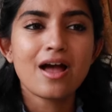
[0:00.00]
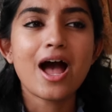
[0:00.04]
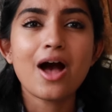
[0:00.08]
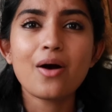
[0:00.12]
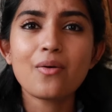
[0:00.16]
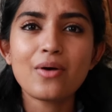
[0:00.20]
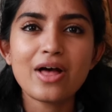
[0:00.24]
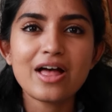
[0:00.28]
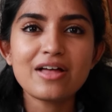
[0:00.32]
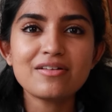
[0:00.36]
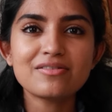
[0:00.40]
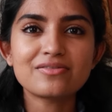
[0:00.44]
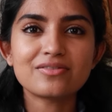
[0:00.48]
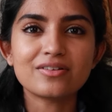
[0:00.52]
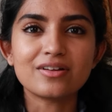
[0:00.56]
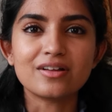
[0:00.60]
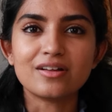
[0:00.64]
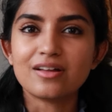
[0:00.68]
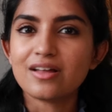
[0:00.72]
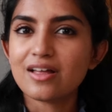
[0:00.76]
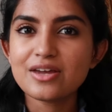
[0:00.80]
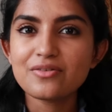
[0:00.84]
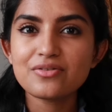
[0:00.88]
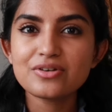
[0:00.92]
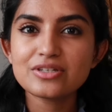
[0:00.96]

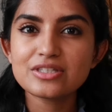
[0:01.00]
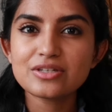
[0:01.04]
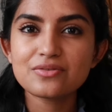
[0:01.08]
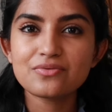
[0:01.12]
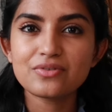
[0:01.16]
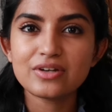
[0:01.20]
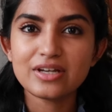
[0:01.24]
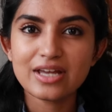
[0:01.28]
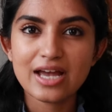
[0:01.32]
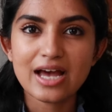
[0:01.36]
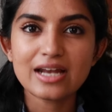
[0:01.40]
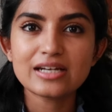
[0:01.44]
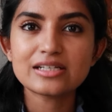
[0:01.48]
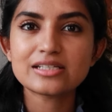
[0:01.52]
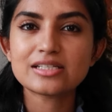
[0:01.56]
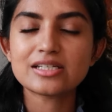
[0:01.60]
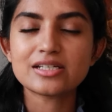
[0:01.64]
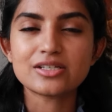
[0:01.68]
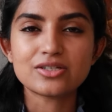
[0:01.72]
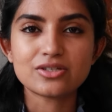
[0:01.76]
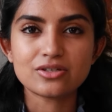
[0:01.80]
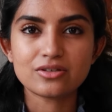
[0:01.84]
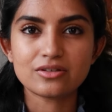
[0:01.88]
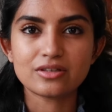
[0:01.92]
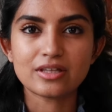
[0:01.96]
However, there is a
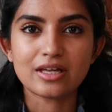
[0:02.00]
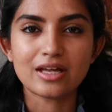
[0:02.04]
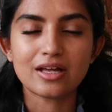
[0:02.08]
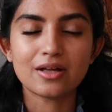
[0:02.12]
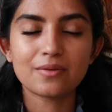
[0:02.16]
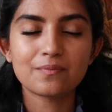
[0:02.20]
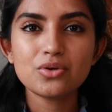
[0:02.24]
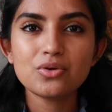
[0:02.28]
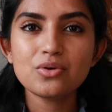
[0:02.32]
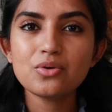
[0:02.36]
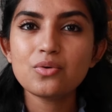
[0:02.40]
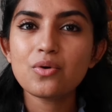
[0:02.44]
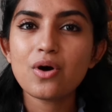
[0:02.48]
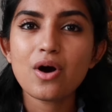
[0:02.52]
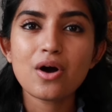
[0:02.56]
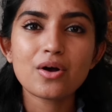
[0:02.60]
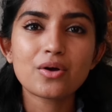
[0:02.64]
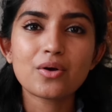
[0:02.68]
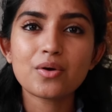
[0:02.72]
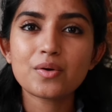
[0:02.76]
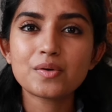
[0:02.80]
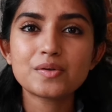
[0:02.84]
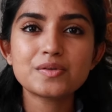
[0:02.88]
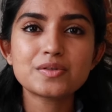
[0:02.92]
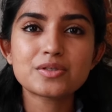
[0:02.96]
reality to that. You are
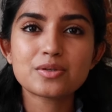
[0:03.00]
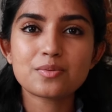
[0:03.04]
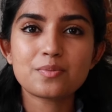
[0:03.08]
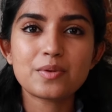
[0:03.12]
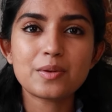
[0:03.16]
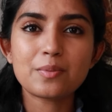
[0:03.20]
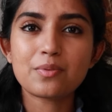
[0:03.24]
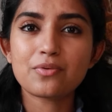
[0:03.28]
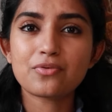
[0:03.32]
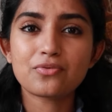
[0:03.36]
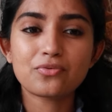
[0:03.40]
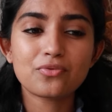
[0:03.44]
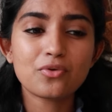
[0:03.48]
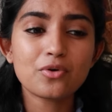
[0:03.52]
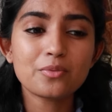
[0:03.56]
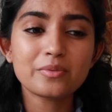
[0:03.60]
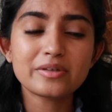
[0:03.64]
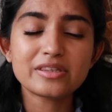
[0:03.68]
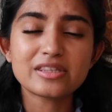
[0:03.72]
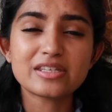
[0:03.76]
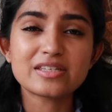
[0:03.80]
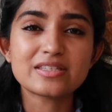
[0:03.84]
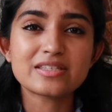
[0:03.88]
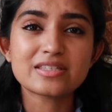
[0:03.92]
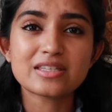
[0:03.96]
going to be
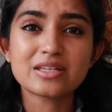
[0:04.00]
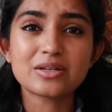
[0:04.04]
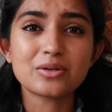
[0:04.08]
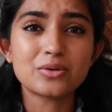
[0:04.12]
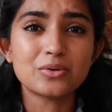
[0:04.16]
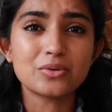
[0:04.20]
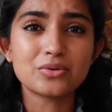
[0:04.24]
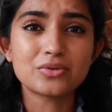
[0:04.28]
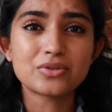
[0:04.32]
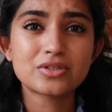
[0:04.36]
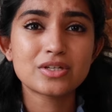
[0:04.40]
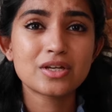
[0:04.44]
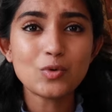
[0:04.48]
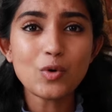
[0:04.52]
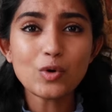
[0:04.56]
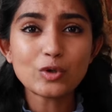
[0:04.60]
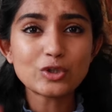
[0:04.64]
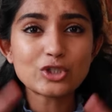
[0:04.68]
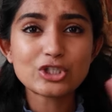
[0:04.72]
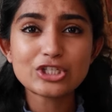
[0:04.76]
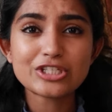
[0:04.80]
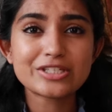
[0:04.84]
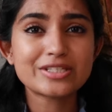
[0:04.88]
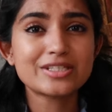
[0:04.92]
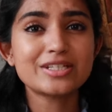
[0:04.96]
performing these skills
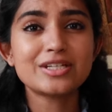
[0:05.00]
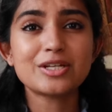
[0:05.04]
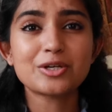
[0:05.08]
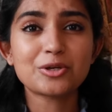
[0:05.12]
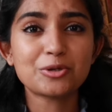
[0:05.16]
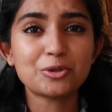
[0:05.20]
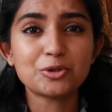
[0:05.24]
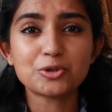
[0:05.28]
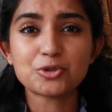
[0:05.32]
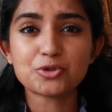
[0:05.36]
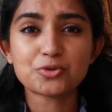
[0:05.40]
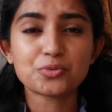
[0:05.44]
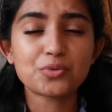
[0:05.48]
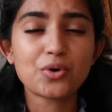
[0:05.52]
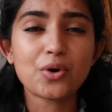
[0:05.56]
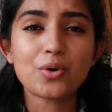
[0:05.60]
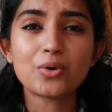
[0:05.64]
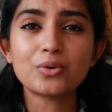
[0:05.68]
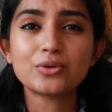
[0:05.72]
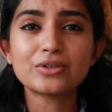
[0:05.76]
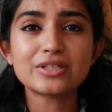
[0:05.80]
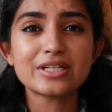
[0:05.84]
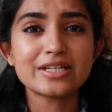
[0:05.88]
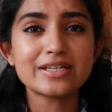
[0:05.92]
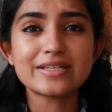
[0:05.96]
not just in a
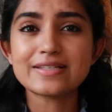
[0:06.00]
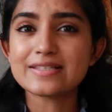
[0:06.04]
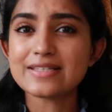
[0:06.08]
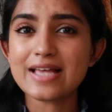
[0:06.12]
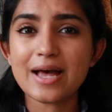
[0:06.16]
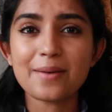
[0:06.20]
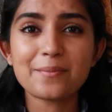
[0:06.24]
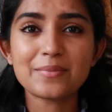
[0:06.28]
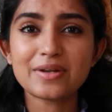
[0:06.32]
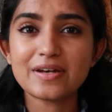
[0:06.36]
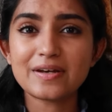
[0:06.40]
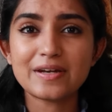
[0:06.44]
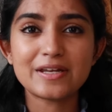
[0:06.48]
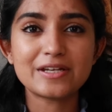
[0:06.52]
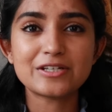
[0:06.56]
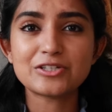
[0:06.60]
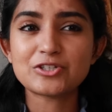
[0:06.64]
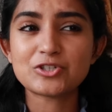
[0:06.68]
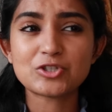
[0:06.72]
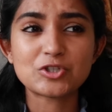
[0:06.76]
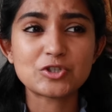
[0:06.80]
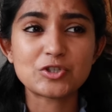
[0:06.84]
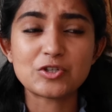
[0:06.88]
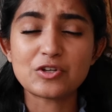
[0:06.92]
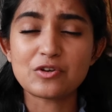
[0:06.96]
controlled
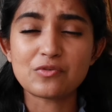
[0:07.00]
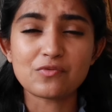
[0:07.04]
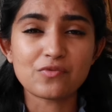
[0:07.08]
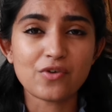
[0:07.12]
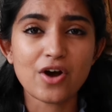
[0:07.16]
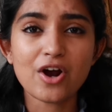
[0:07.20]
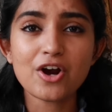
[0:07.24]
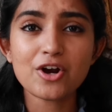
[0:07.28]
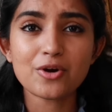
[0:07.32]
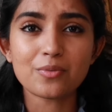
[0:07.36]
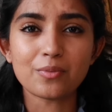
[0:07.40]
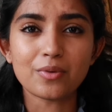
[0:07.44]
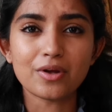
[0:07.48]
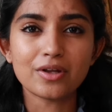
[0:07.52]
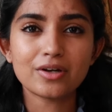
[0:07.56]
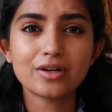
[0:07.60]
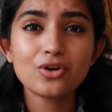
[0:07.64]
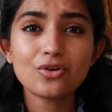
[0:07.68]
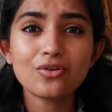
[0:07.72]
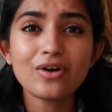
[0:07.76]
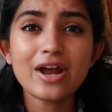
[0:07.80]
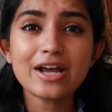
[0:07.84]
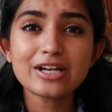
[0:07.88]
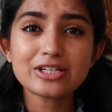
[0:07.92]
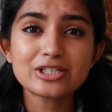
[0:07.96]
examination environment,
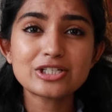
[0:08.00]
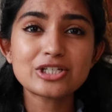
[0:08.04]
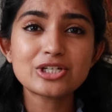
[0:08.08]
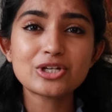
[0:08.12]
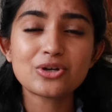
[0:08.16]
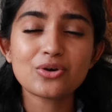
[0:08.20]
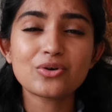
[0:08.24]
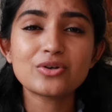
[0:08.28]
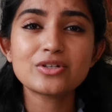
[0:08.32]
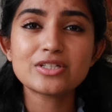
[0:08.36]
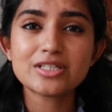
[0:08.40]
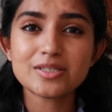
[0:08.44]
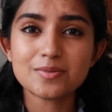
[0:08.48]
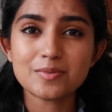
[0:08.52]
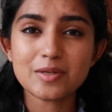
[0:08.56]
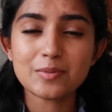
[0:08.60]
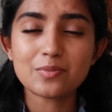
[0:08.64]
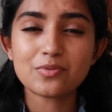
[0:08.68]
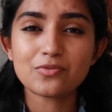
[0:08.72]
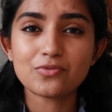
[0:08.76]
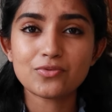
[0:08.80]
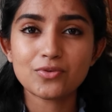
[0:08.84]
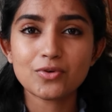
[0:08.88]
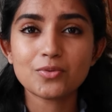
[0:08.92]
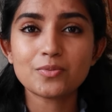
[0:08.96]
you're actually going to be
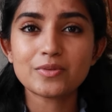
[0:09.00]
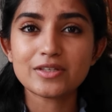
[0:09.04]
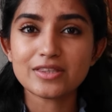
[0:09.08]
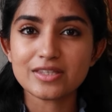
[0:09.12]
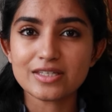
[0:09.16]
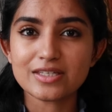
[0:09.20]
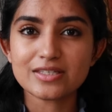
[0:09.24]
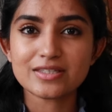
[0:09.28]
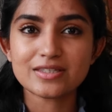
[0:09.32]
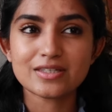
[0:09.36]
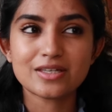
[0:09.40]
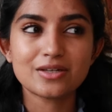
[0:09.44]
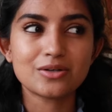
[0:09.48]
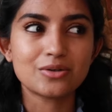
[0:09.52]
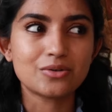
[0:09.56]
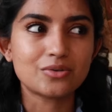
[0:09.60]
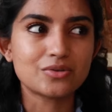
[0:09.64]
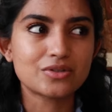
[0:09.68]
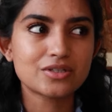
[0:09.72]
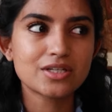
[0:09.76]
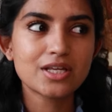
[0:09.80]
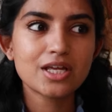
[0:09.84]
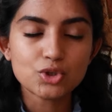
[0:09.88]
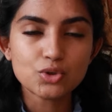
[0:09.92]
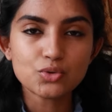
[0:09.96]
performing these
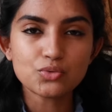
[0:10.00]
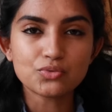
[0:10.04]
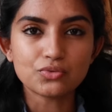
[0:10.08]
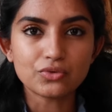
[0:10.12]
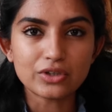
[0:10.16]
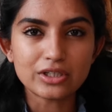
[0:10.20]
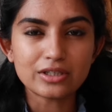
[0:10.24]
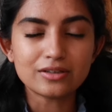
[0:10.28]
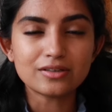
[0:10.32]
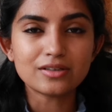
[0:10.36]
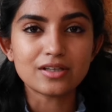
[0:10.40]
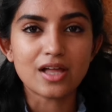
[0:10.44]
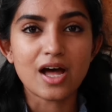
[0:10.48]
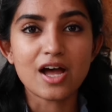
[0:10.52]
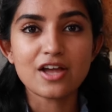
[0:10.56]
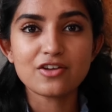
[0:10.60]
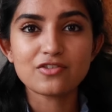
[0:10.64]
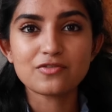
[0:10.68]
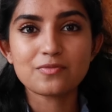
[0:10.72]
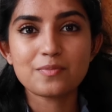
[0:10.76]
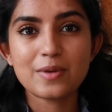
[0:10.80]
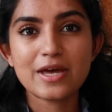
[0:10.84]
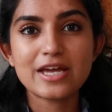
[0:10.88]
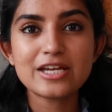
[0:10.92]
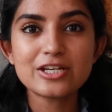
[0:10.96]
skills to
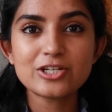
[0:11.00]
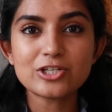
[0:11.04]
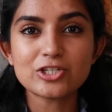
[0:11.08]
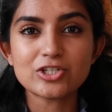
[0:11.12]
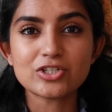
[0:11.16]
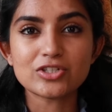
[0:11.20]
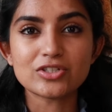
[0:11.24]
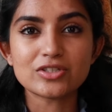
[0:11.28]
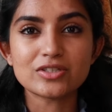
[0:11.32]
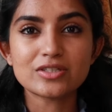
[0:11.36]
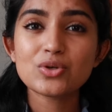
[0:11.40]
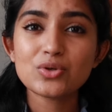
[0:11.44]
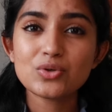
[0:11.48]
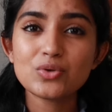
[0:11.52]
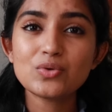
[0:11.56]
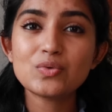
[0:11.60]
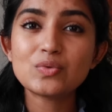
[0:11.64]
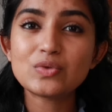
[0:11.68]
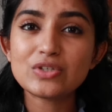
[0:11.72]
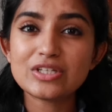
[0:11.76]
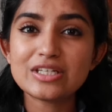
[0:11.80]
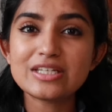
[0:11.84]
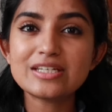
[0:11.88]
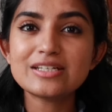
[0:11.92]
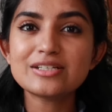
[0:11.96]
real-life patients. So you
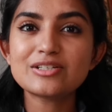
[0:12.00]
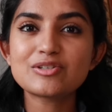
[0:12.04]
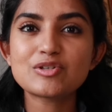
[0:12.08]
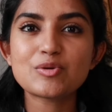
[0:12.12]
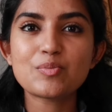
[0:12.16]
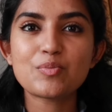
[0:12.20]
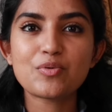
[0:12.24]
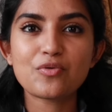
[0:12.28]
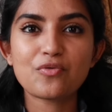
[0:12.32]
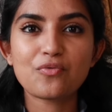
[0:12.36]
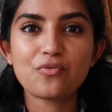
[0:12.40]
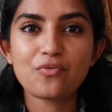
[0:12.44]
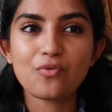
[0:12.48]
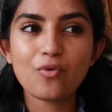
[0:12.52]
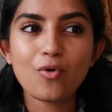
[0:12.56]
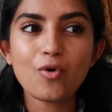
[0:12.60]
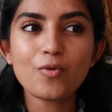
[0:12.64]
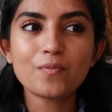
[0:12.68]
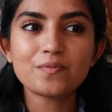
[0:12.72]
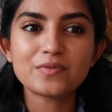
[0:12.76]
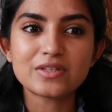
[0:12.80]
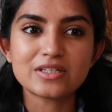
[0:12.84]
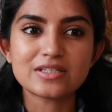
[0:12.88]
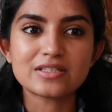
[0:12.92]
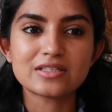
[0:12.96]
need to
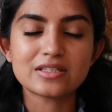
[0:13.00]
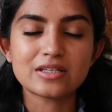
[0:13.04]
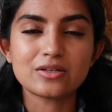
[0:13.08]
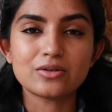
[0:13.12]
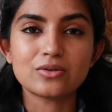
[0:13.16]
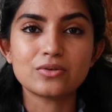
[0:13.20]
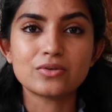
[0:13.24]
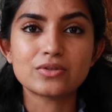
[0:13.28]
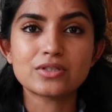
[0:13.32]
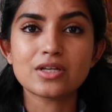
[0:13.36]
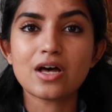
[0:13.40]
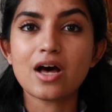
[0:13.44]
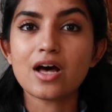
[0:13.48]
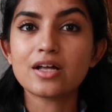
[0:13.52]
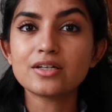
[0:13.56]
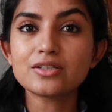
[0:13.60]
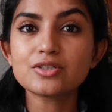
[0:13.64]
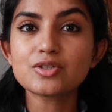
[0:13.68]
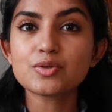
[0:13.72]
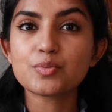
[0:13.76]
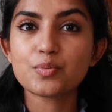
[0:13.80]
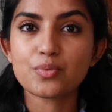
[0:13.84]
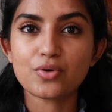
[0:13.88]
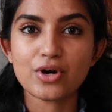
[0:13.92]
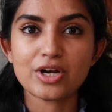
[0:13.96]
perform these skills
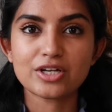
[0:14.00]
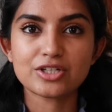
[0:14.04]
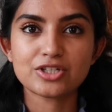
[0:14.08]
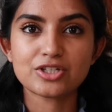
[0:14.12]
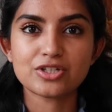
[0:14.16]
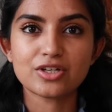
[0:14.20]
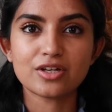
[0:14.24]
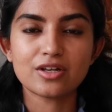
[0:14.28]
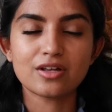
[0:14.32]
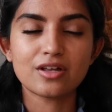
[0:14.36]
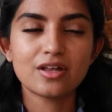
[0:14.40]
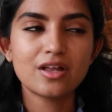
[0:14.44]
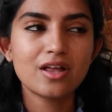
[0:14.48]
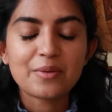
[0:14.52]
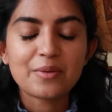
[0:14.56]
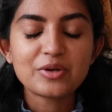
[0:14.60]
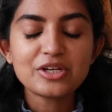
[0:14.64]
under pressure.